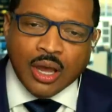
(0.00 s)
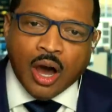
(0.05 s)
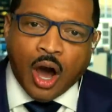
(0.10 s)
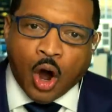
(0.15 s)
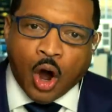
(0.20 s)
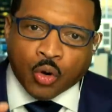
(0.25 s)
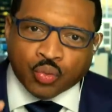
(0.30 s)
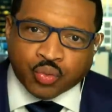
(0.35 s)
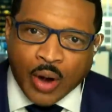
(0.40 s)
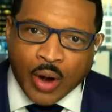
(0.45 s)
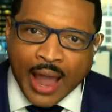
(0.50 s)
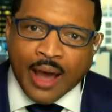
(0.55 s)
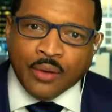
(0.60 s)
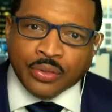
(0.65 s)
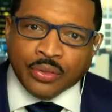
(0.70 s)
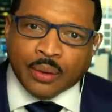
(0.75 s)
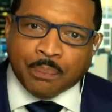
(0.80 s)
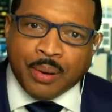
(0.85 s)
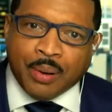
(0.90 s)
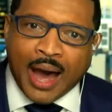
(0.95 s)

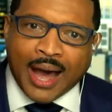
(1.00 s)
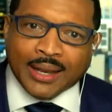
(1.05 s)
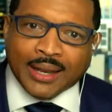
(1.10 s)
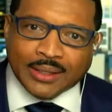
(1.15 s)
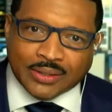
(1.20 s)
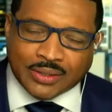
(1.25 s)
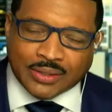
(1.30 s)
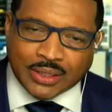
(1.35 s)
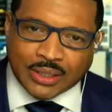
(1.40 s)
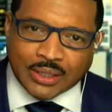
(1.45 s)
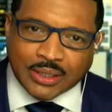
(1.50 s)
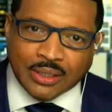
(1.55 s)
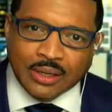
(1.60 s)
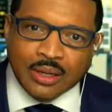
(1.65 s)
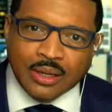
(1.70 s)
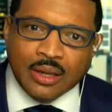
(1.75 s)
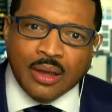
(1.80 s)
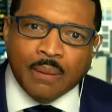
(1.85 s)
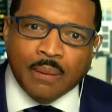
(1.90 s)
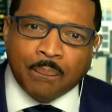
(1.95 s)
around the policy,
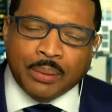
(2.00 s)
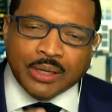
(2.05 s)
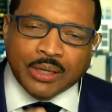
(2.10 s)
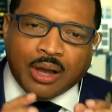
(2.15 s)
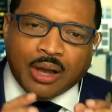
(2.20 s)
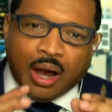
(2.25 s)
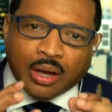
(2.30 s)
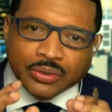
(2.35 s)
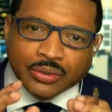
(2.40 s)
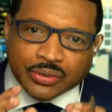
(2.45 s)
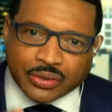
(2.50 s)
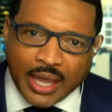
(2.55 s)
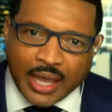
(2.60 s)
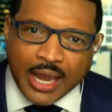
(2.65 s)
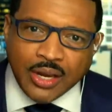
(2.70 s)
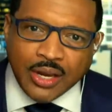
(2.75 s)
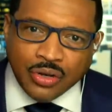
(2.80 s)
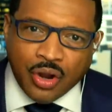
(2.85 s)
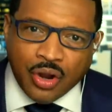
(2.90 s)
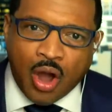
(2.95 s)
because
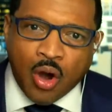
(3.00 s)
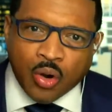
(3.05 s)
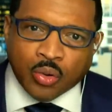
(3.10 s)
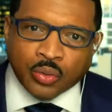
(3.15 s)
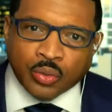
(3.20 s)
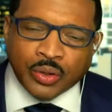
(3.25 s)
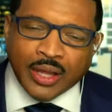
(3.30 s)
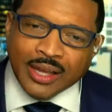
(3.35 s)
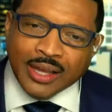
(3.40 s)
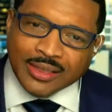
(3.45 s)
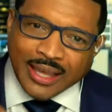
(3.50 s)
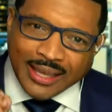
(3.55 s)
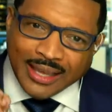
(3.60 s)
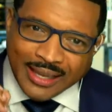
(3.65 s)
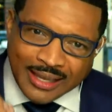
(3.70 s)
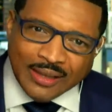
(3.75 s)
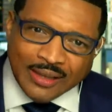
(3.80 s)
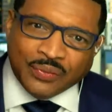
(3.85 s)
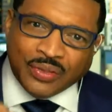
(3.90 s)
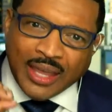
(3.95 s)
they know
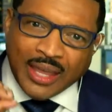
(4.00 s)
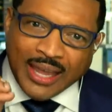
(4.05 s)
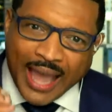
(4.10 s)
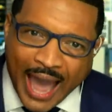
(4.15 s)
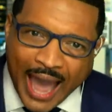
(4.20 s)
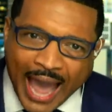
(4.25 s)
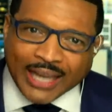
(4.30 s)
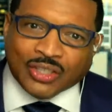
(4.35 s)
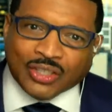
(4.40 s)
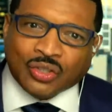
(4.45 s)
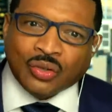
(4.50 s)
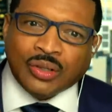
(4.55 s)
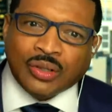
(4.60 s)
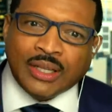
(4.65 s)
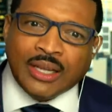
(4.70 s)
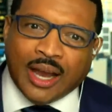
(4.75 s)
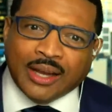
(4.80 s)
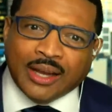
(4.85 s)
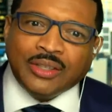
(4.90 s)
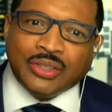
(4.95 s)
that if they
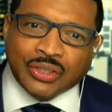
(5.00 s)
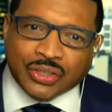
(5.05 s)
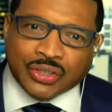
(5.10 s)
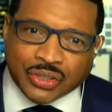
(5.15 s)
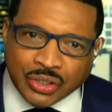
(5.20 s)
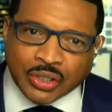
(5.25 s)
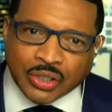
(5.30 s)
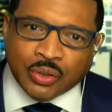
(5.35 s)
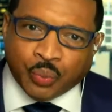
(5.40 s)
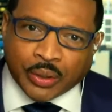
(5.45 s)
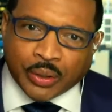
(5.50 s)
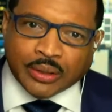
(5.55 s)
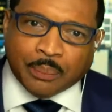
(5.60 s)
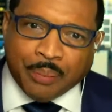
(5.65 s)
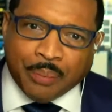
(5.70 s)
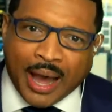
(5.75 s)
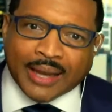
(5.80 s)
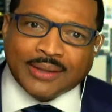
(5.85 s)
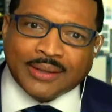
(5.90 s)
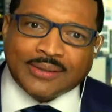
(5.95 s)
actually understood what the
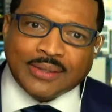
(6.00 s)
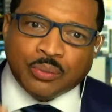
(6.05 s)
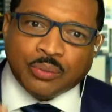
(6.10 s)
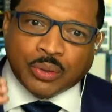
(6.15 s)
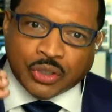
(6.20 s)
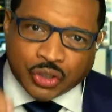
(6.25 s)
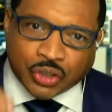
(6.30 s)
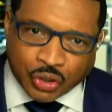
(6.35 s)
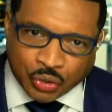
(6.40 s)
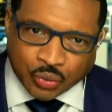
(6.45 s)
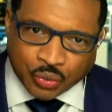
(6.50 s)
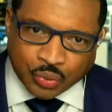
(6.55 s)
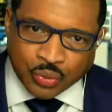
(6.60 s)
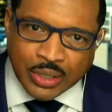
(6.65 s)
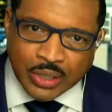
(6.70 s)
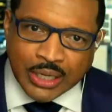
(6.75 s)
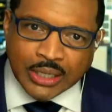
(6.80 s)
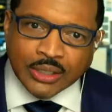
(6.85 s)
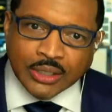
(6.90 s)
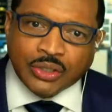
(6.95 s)
policy would do
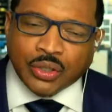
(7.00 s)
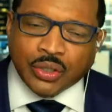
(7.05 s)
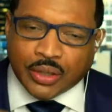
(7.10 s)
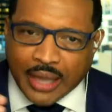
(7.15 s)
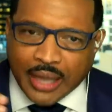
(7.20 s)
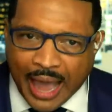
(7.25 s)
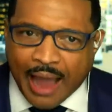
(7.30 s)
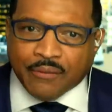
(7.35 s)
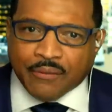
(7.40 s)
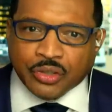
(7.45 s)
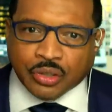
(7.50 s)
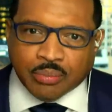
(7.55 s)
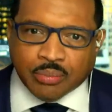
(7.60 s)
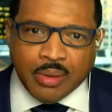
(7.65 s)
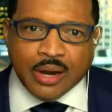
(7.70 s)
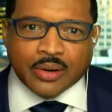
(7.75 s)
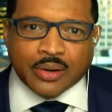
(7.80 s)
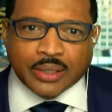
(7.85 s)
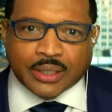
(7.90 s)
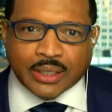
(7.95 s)
to the average
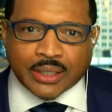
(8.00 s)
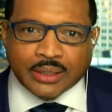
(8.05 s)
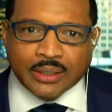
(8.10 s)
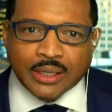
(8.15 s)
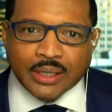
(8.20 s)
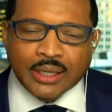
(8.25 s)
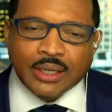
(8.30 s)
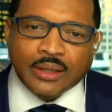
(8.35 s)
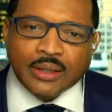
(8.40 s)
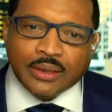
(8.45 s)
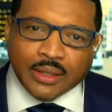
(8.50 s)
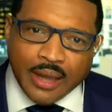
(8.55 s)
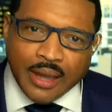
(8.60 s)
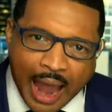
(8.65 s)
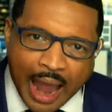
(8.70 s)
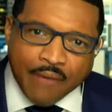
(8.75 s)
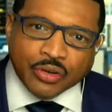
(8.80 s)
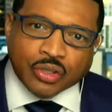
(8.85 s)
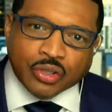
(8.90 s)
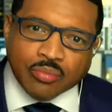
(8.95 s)
American
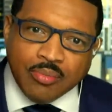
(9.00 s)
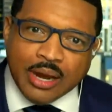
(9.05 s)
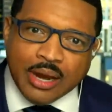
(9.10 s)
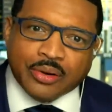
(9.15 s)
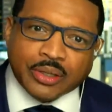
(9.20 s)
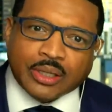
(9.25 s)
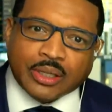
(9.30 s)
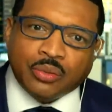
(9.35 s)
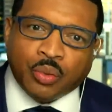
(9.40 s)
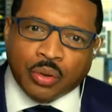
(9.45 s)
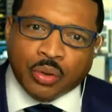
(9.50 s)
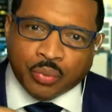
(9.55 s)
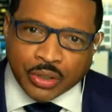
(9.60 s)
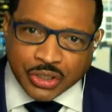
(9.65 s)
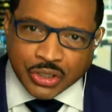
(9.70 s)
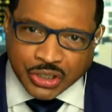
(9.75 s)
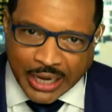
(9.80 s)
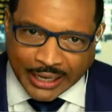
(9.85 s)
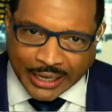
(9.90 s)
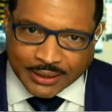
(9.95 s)
would
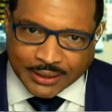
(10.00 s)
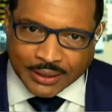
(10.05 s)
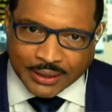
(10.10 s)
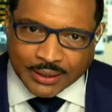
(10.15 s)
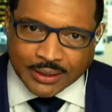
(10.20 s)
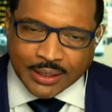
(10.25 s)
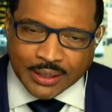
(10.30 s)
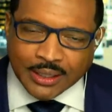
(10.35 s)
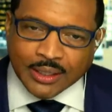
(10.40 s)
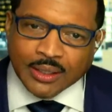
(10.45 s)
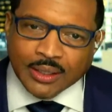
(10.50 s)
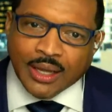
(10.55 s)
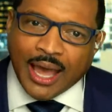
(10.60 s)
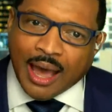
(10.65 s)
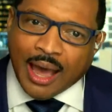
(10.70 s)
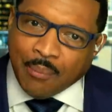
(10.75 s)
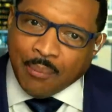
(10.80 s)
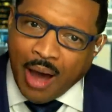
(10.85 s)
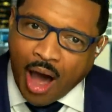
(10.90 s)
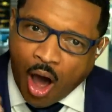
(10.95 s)
reject it.
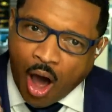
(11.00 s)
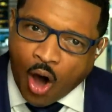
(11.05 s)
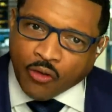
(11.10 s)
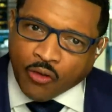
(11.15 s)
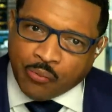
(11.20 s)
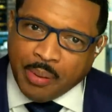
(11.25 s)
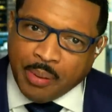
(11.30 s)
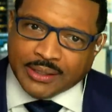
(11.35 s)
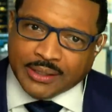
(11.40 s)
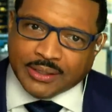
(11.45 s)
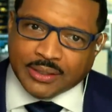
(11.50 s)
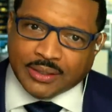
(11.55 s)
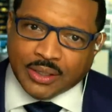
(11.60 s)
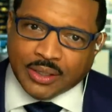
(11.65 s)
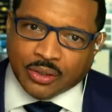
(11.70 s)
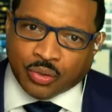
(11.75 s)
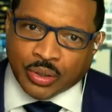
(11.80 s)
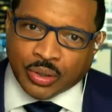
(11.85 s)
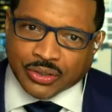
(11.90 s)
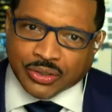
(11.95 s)
Am I off basis
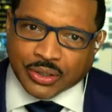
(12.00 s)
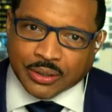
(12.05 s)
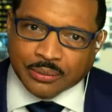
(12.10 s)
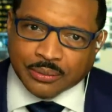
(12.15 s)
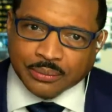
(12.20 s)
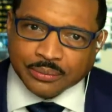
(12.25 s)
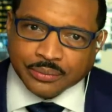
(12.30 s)
here, Christian?